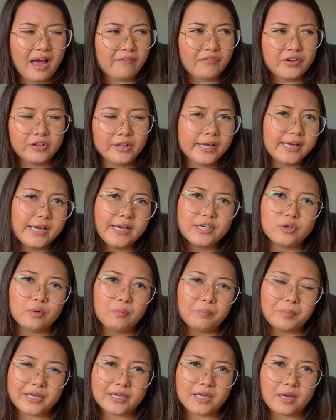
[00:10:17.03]
I feel like I
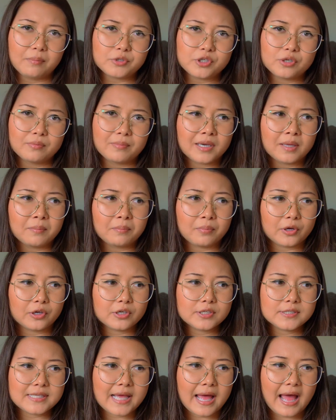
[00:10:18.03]
don't pick up too many
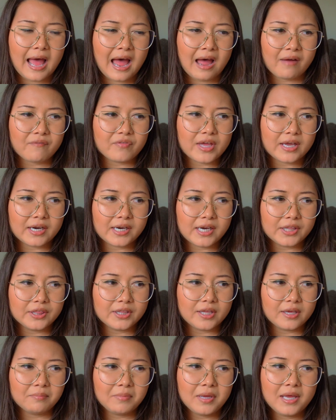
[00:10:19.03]
books that have that
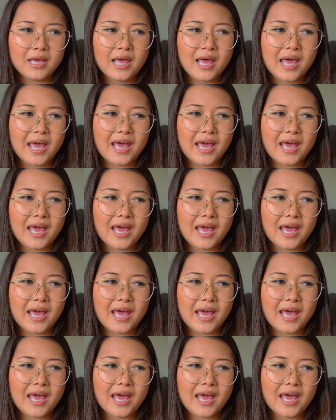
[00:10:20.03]
in them,